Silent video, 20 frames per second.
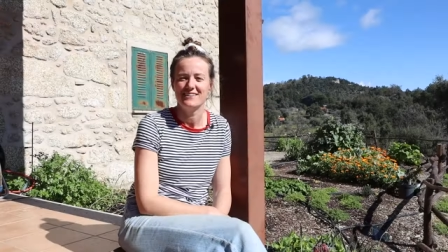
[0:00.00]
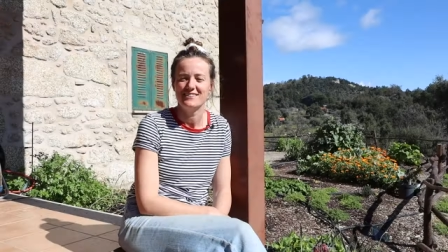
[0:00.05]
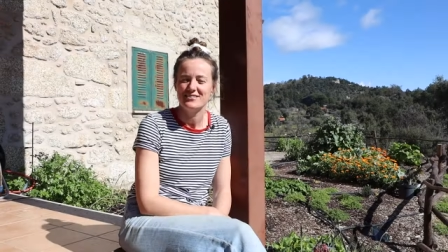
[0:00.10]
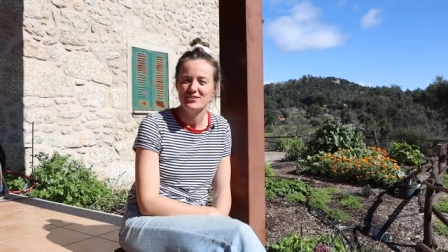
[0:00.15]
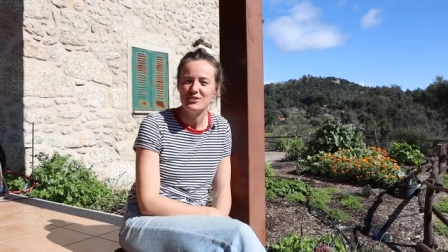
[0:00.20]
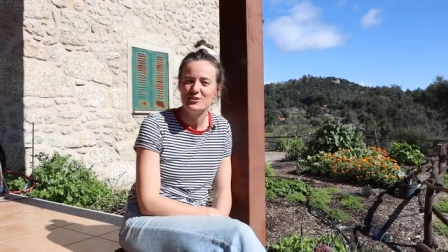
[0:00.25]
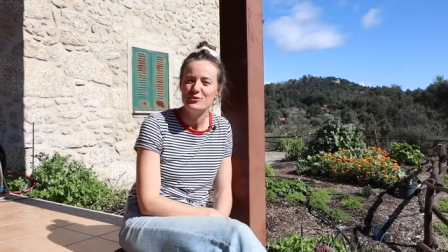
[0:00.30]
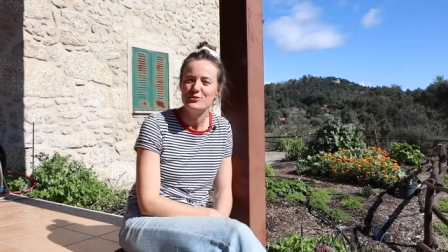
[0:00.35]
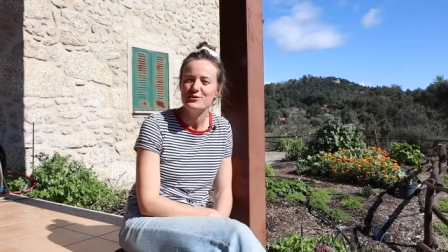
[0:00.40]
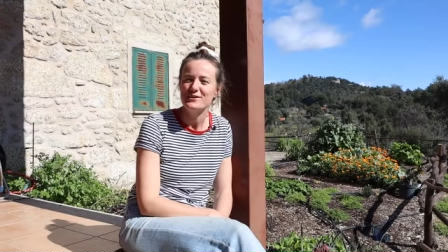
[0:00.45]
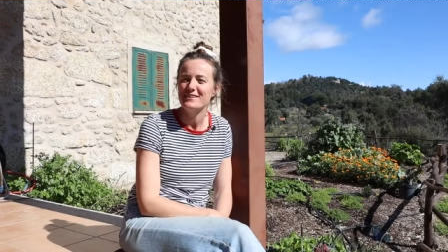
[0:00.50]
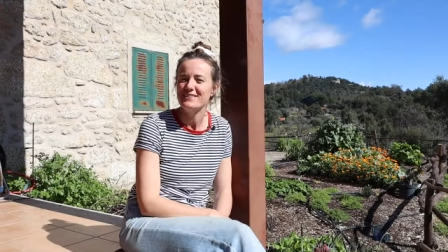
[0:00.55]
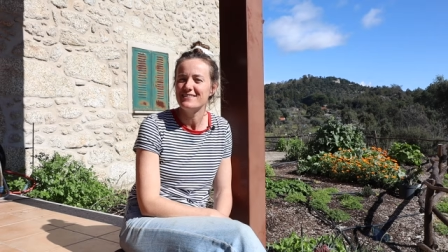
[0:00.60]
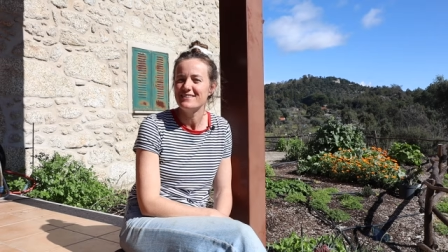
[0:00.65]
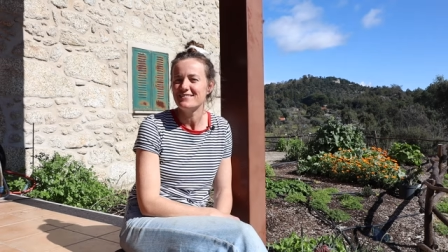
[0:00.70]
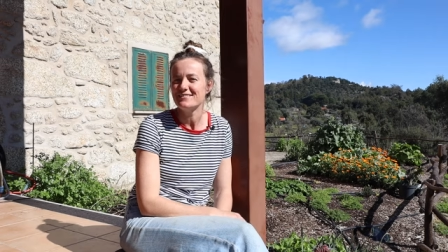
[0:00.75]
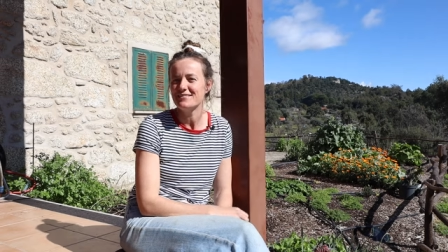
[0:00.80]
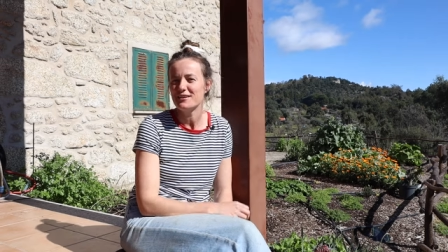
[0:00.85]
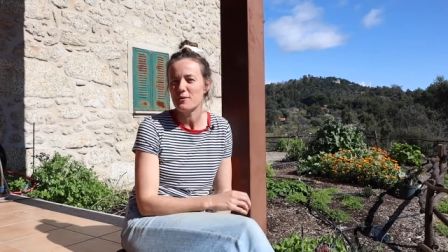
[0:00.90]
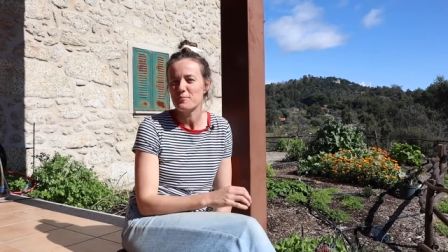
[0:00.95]
So, in
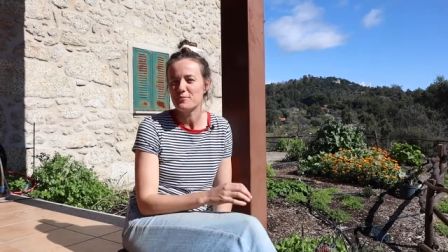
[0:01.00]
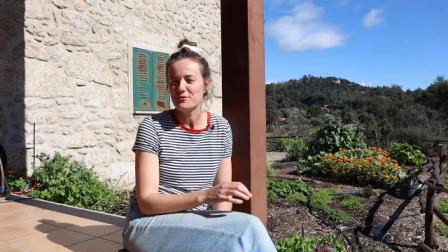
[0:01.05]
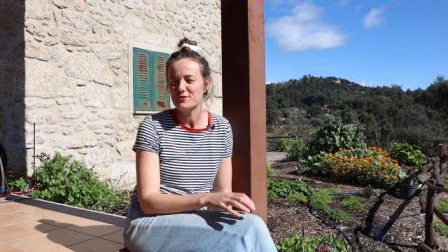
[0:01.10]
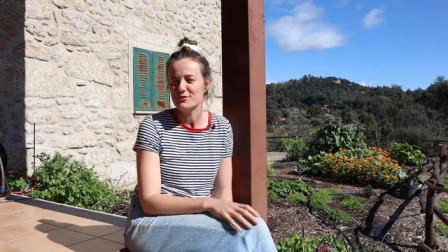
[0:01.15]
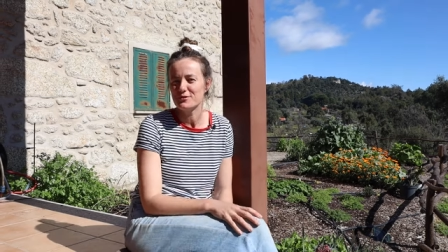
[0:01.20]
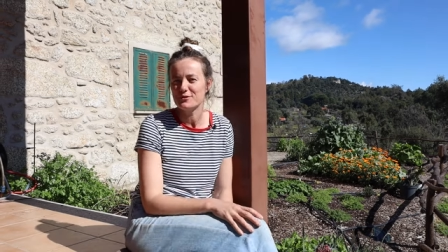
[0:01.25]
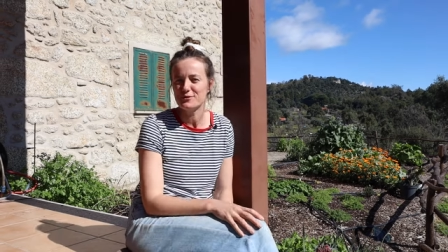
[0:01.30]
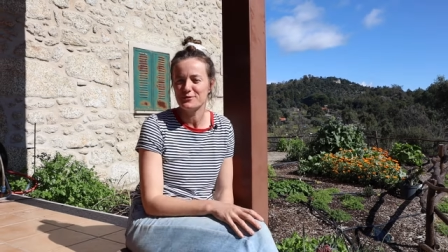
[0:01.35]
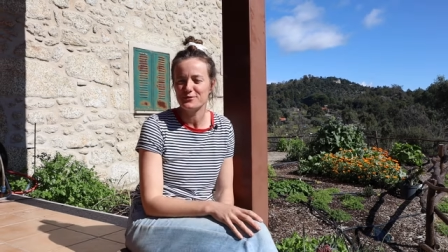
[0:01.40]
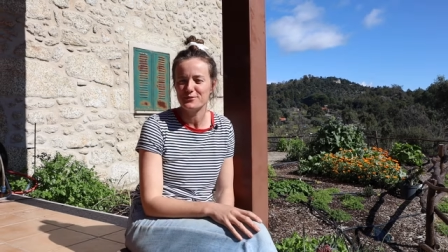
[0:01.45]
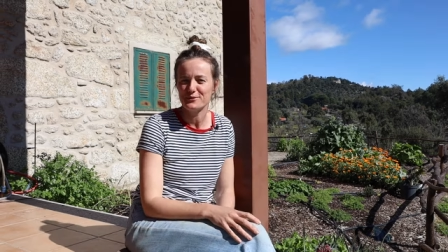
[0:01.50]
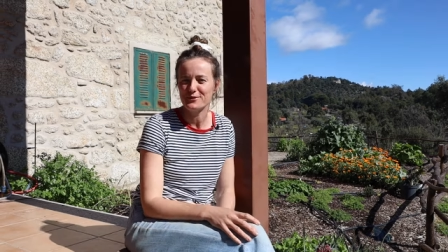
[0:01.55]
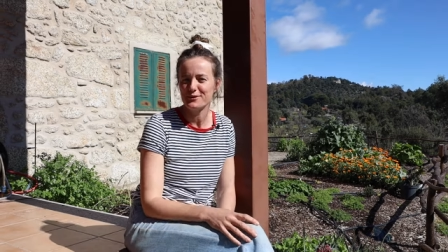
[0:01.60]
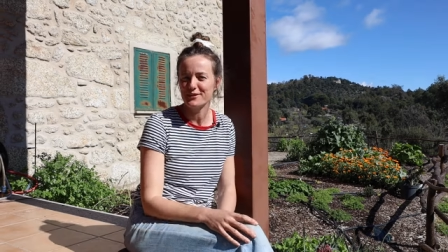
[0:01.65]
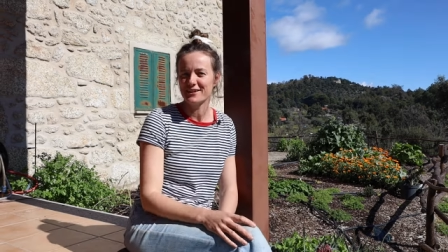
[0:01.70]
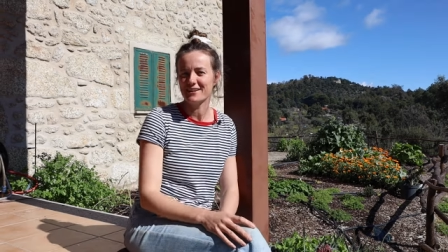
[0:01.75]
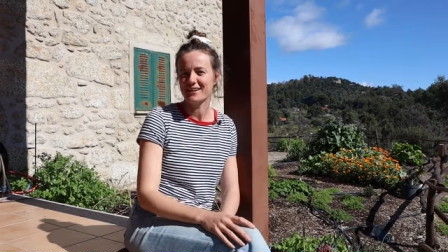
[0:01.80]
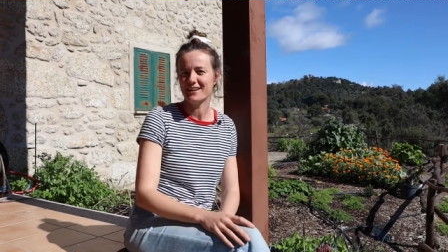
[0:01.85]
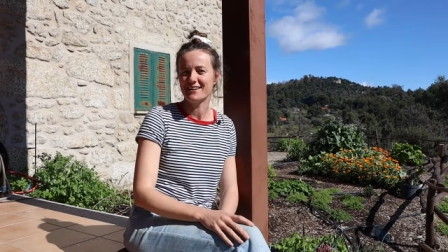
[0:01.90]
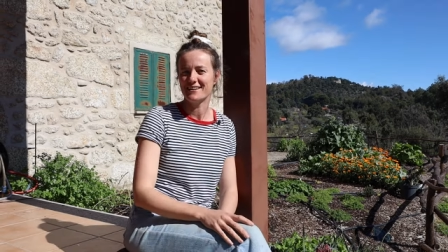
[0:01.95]
this episode, we're
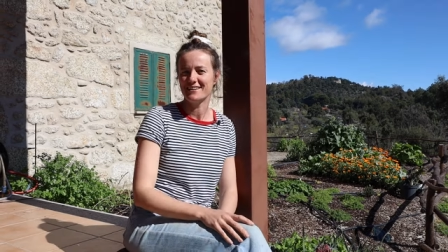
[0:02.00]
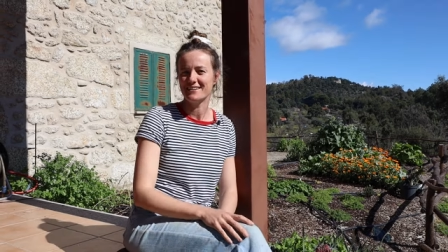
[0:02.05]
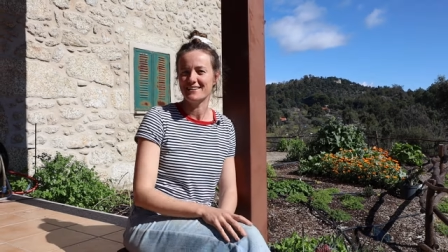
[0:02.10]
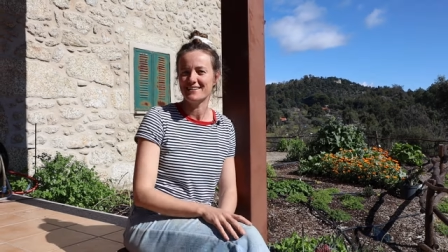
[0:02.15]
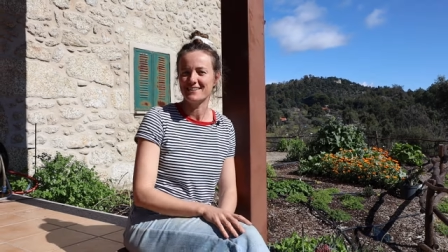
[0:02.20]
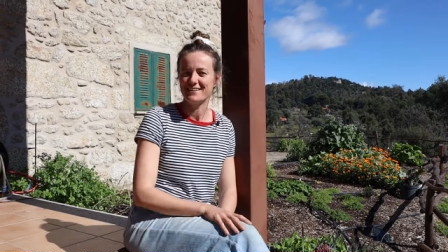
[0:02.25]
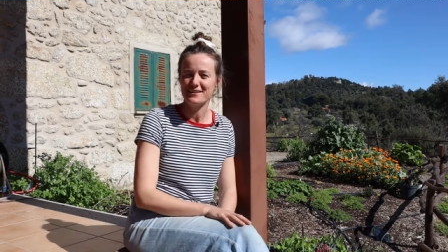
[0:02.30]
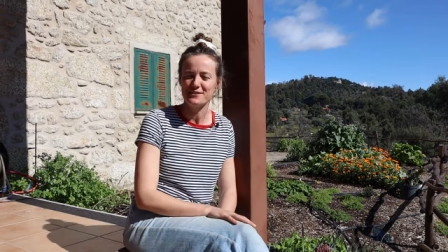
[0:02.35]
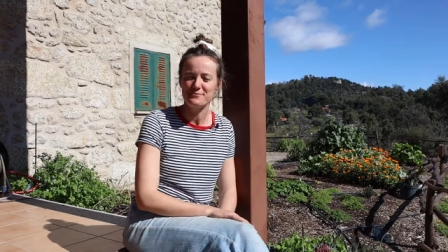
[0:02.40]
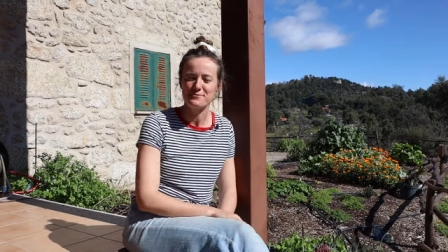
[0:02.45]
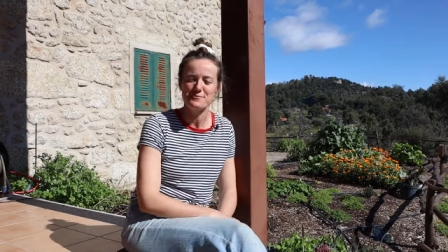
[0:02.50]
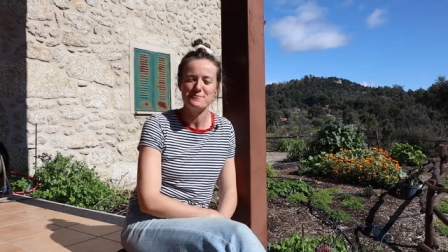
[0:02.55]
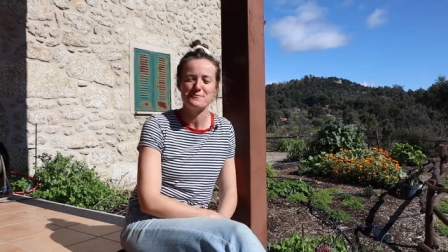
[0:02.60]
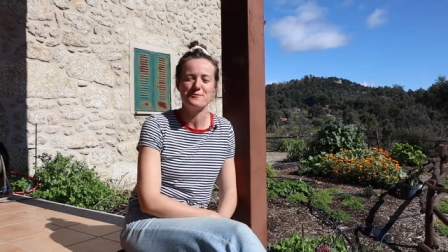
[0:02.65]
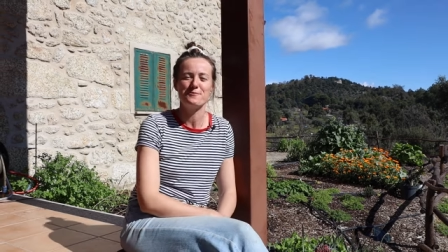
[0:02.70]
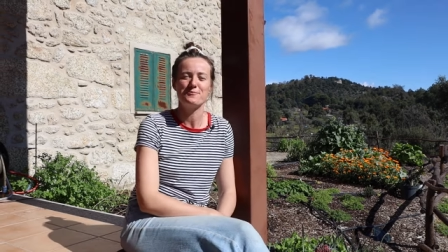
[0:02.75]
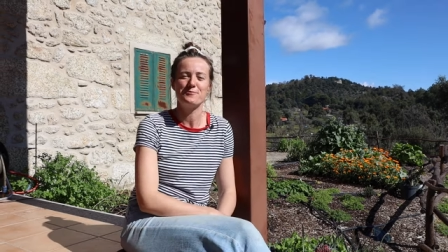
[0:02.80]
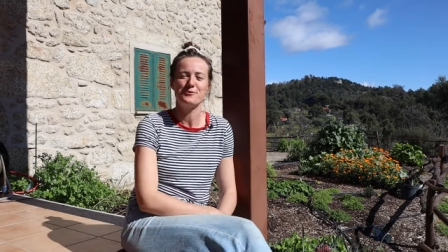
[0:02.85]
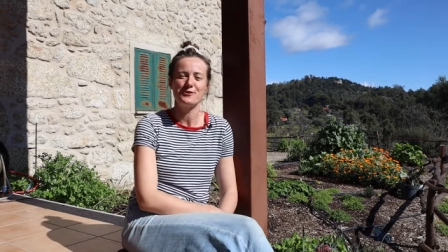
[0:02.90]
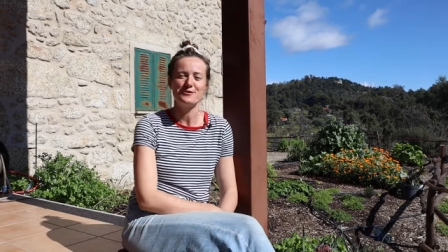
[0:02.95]
going to get a little bit
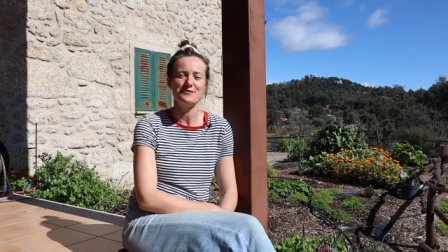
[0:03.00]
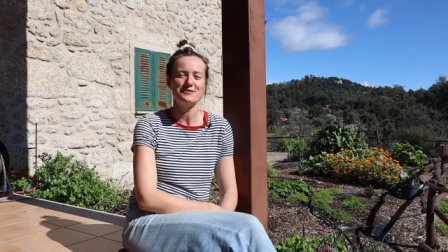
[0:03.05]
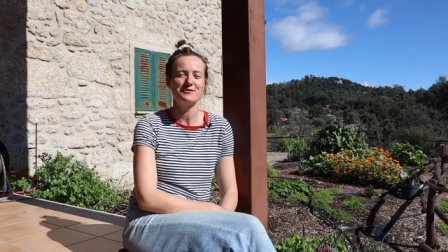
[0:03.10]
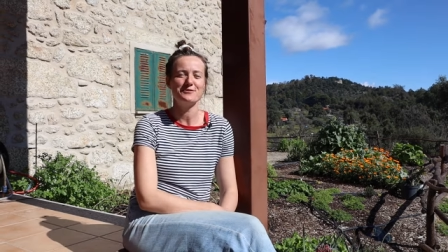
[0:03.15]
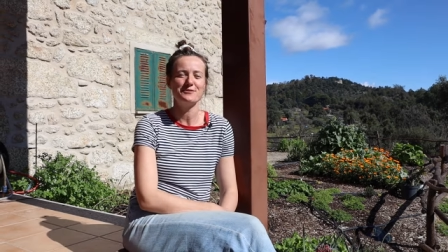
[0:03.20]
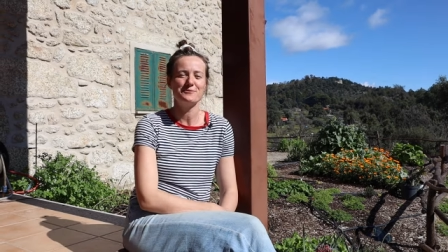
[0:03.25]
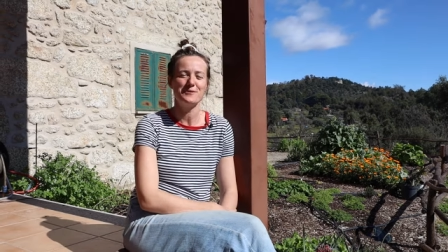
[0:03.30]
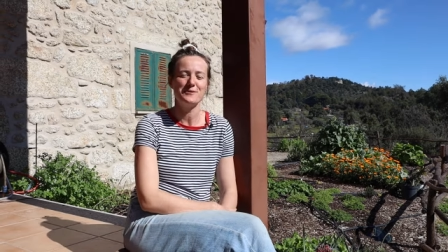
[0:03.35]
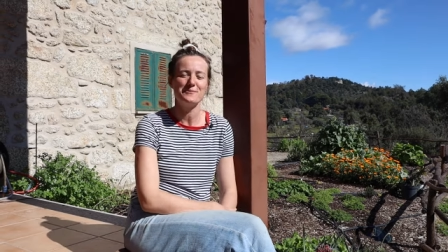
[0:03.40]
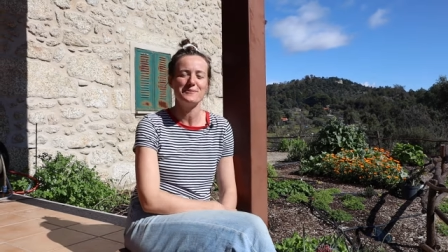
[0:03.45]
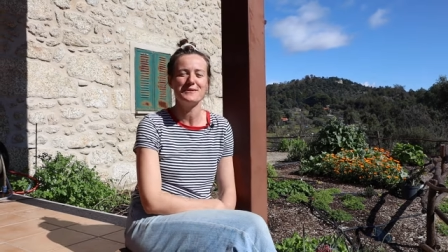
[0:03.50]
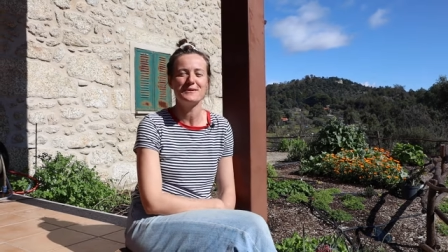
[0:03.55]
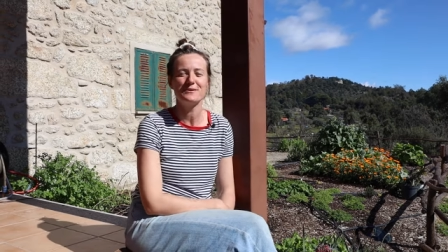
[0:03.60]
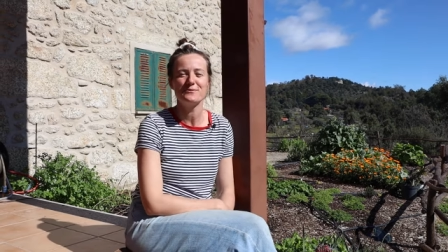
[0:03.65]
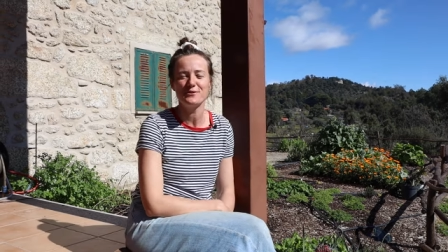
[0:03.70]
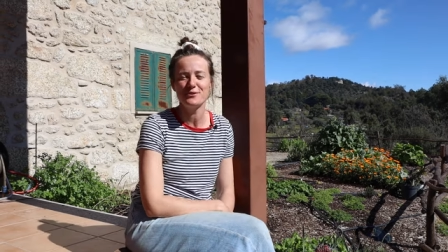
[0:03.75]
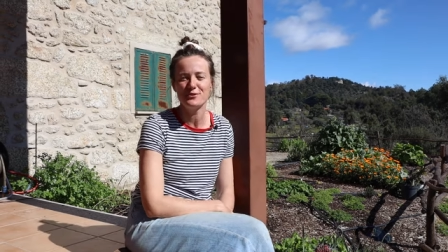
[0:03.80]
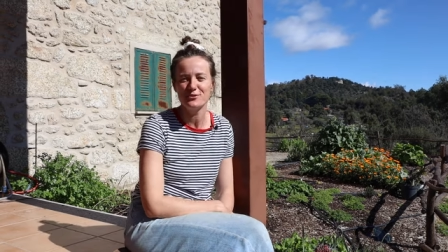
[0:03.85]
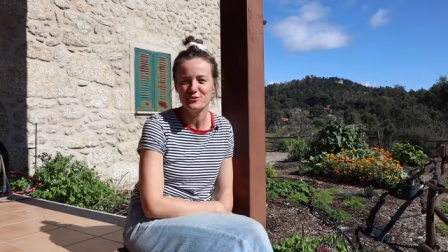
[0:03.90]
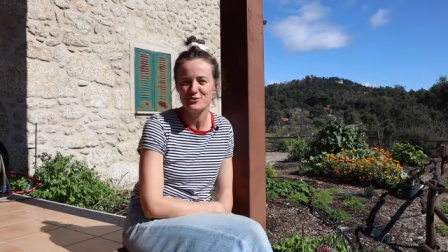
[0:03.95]
more personal, maybe, than
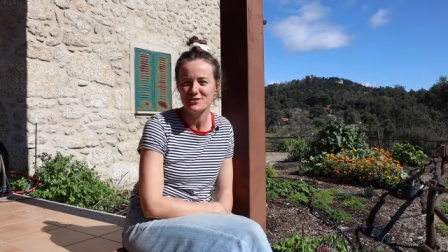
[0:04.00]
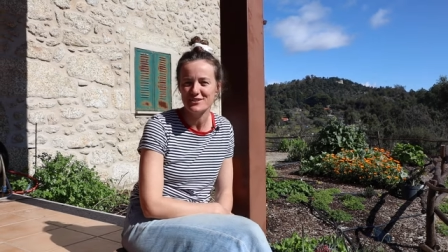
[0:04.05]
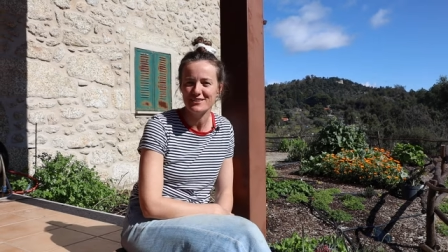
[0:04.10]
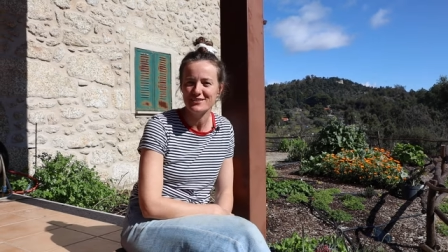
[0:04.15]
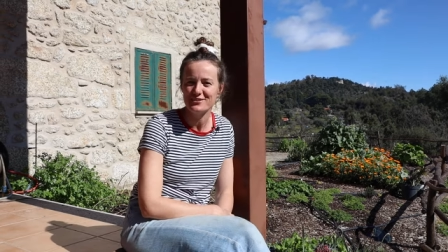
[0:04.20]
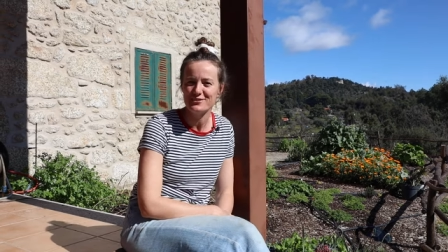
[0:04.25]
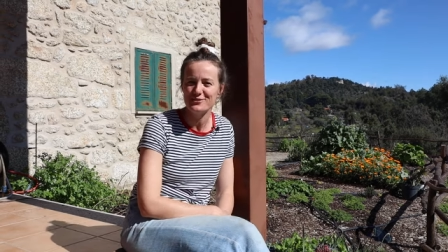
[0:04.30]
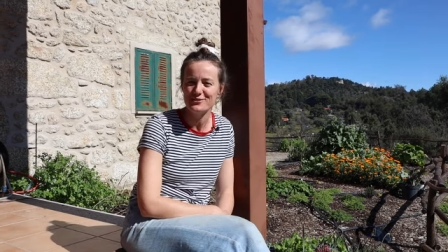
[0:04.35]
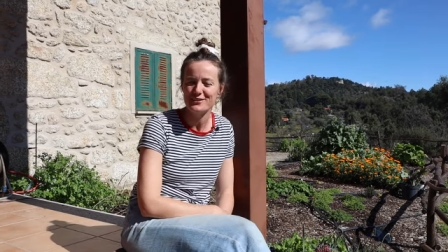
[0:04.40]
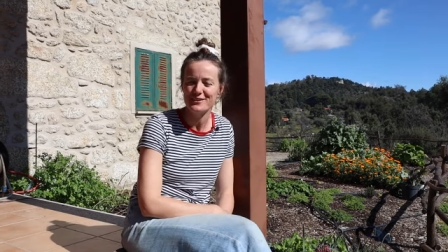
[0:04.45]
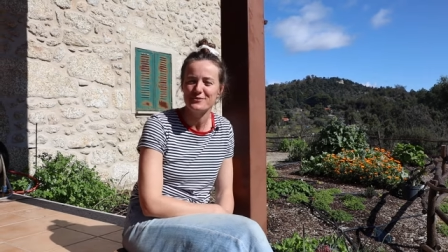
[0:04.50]
we usually do.